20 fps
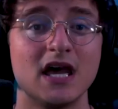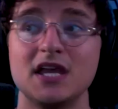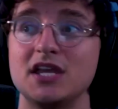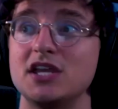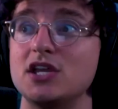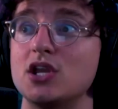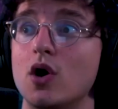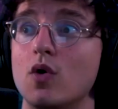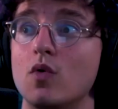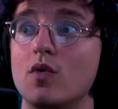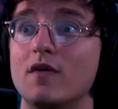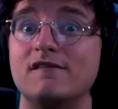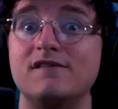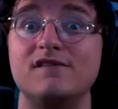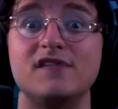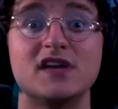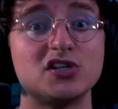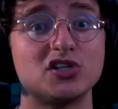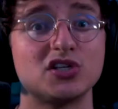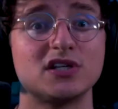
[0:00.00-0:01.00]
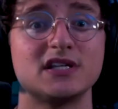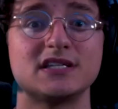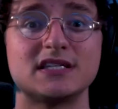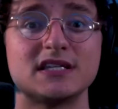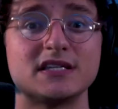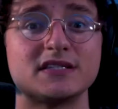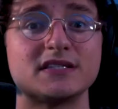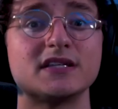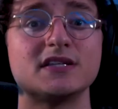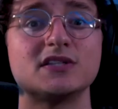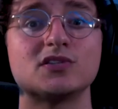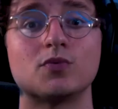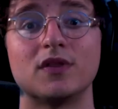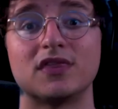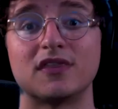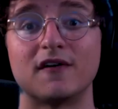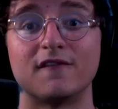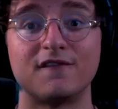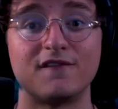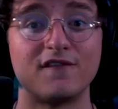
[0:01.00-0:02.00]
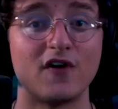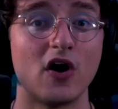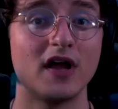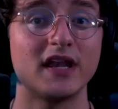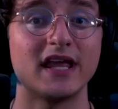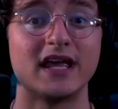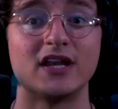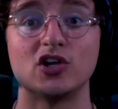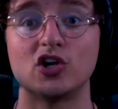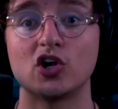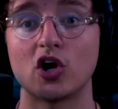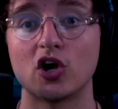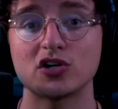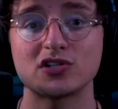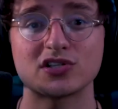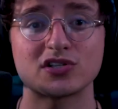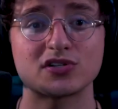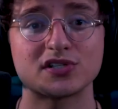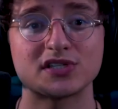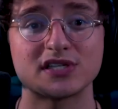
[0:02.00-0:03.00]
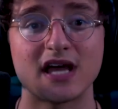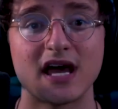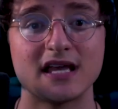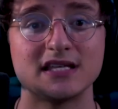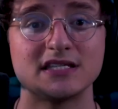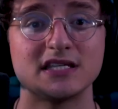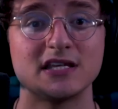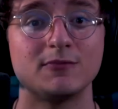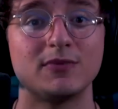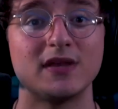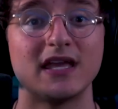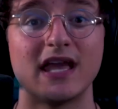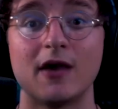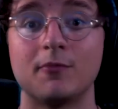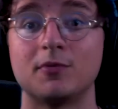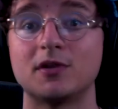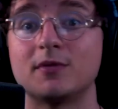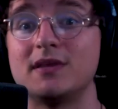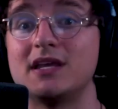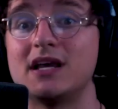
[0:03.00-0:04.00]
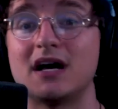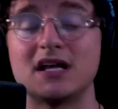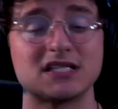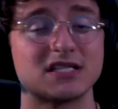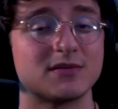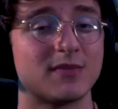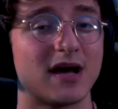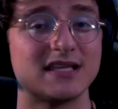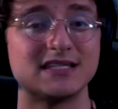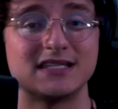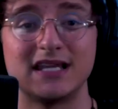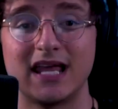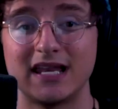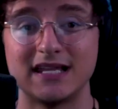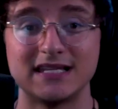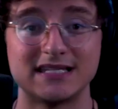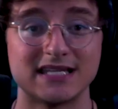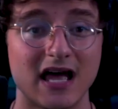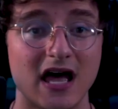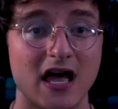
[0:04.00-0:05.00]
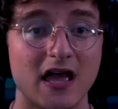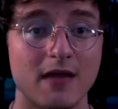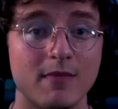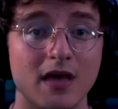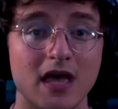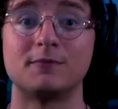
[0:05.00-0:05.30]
Vision assistance with the font and cursor sizing being able to be customized at any time.